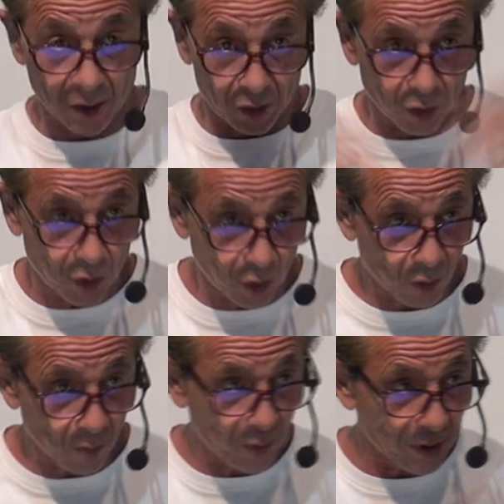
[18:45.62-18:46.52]
This
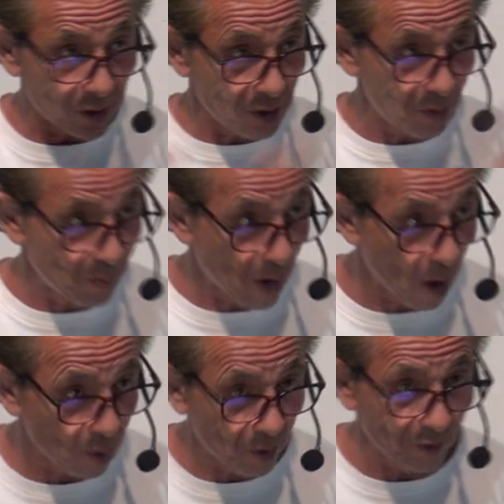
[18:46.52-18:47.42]
eternal presence and
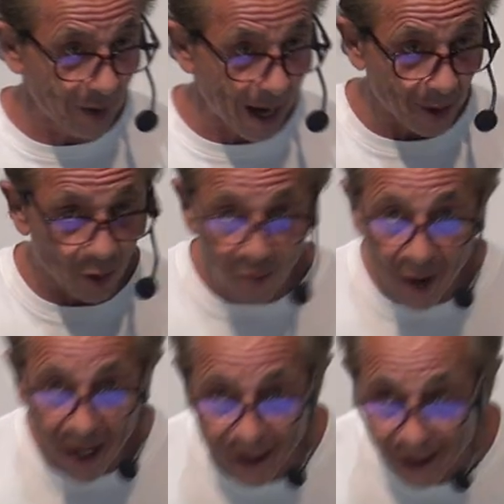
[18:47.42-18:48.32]
power of God
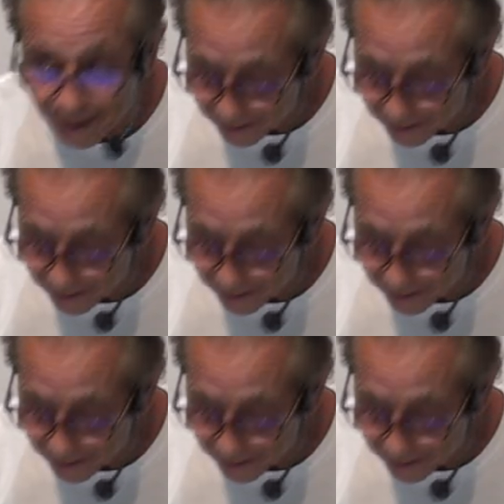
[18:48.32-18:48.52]
Almighty.